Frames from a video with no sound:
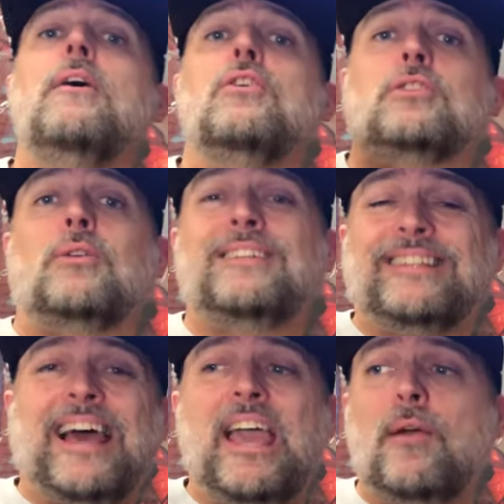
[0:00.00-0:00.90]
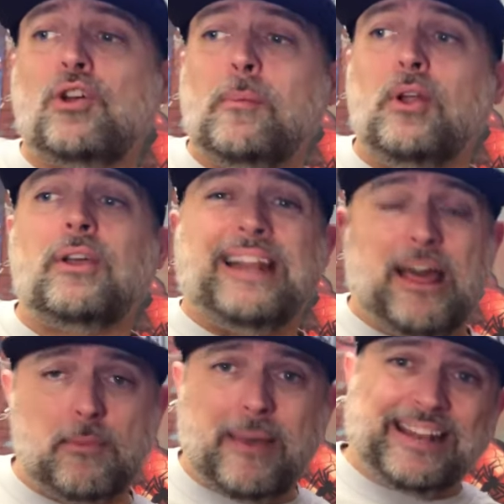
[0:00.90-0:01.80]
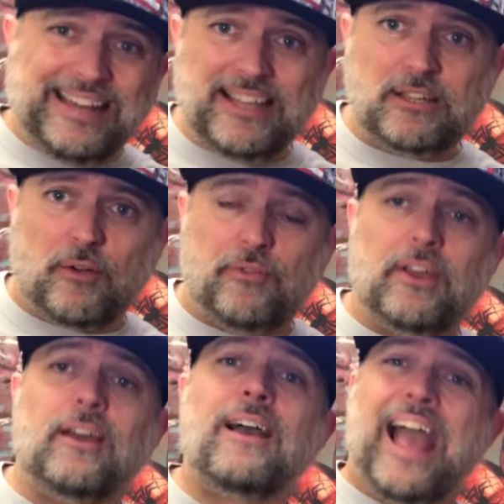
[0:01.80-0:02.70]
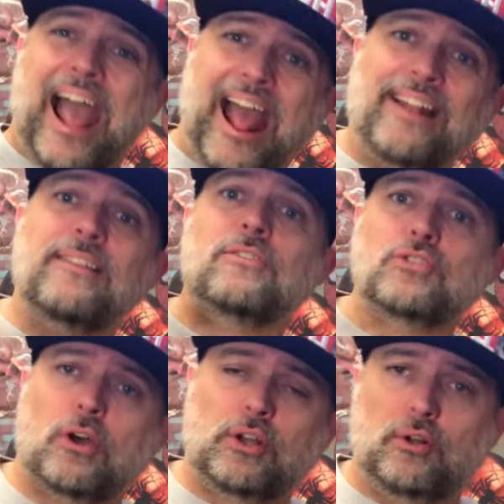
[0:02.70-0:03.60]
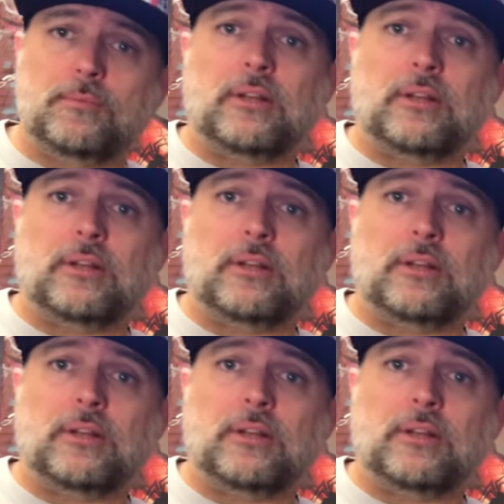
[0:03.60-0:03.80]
So today I'm going to be looking at the Magneto figure and Cyclops.